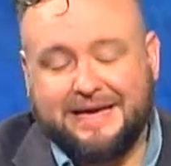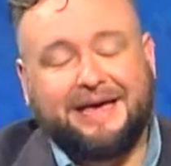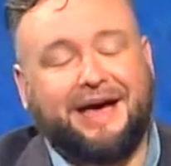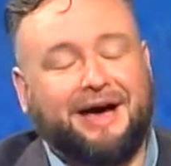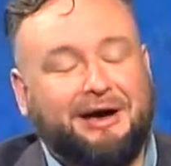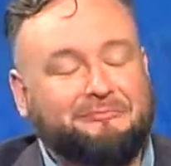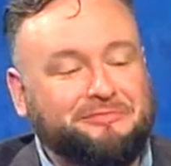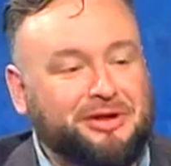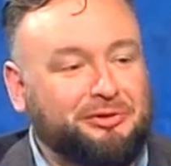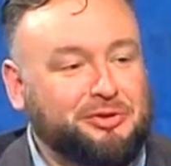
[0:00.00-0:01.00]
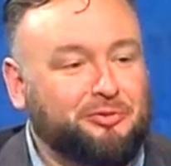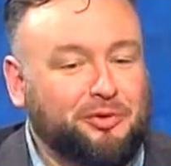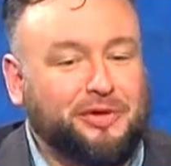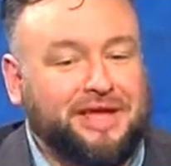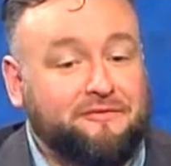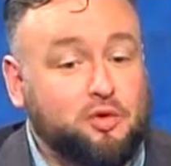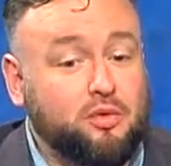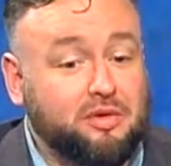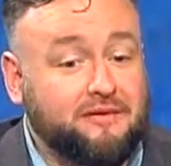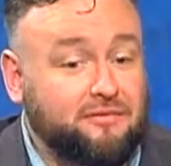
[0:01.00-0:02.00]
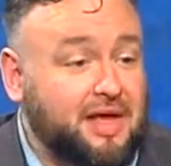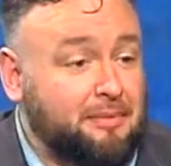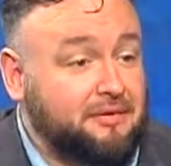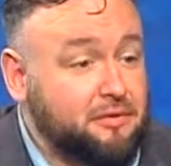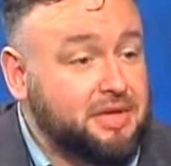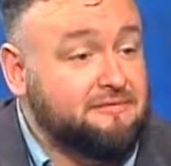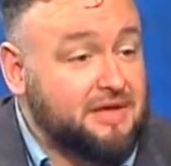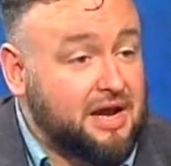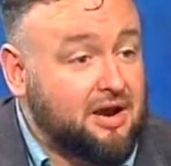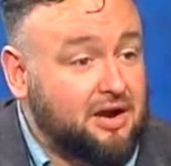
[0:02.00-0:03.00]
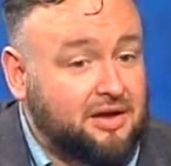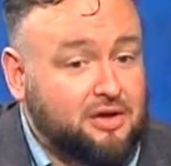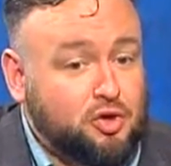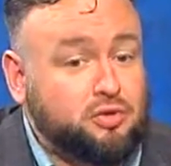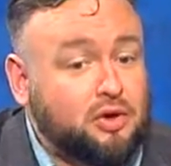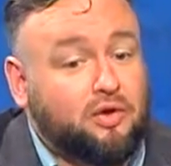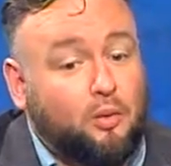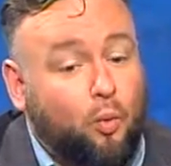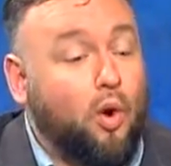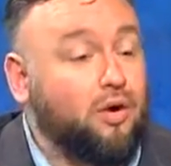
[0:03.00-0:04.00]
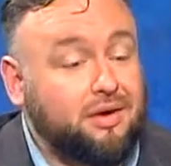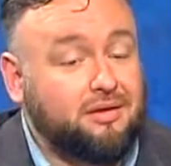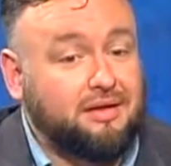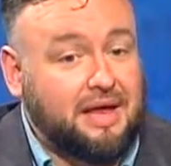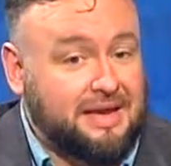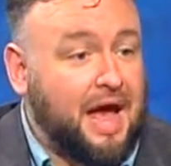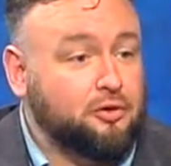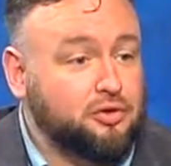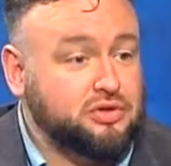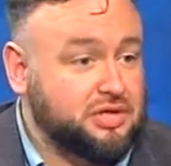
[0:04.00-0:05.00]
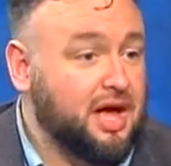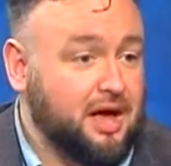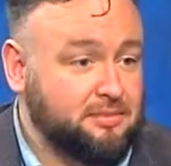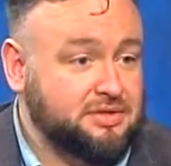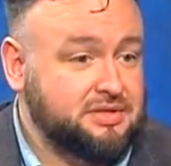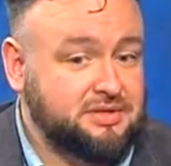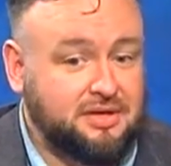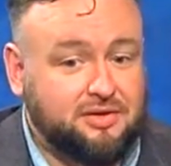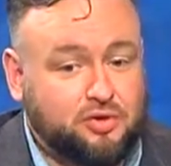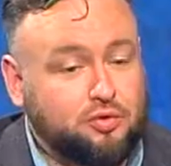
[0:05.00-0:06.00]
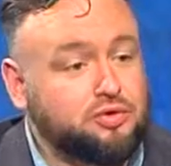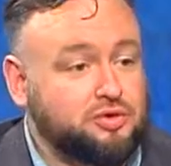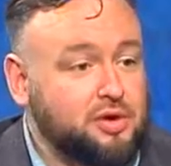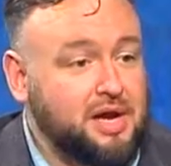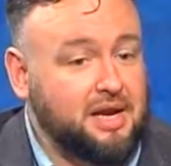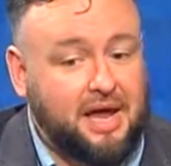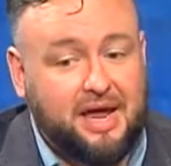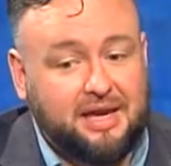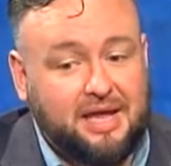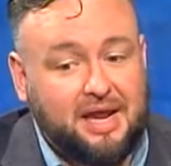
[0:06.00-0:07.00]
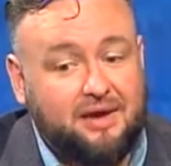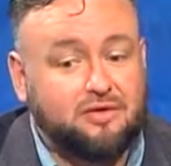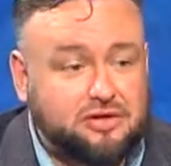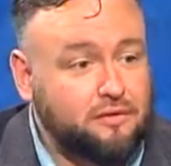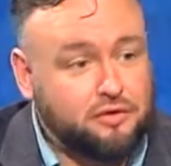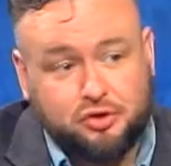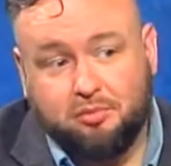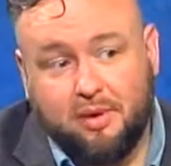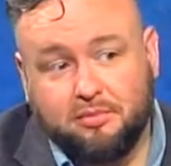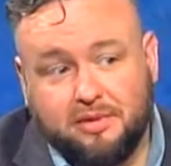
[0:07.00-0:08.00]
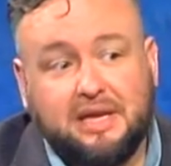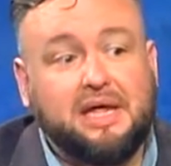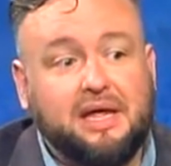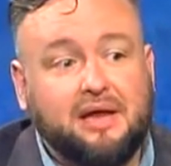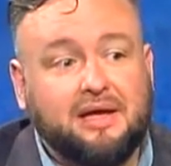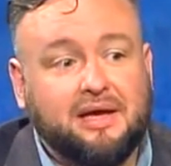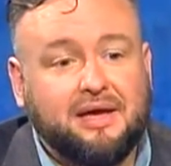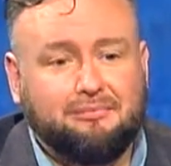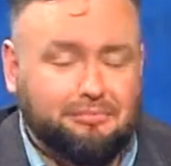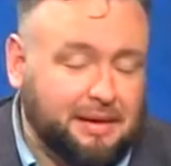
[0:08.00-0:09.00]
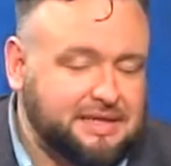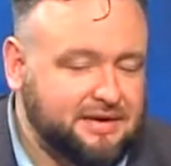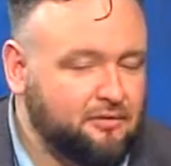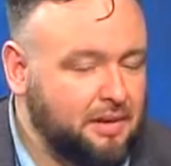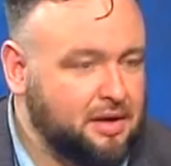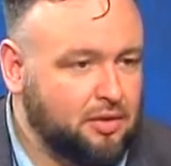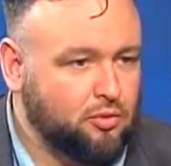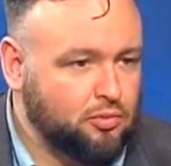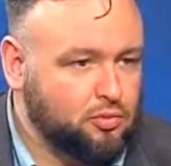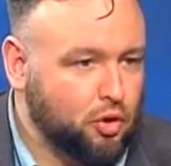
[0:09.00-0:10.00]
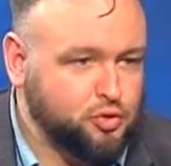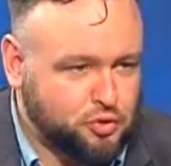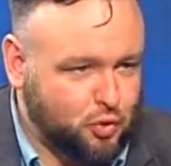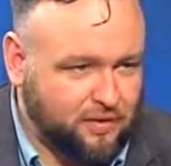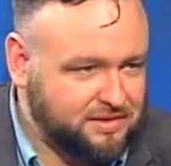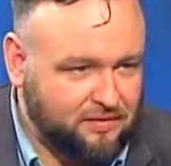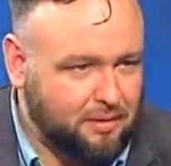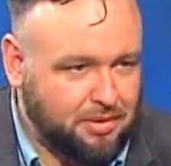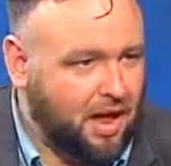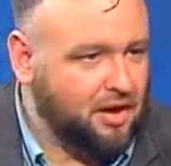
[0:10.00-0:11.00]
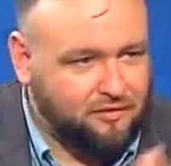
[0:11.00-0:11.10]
You really, if you think about it, if you live there, you literally can walk down your steps to the street and get every service you probably need, except for maybe a grocery store that's in that block.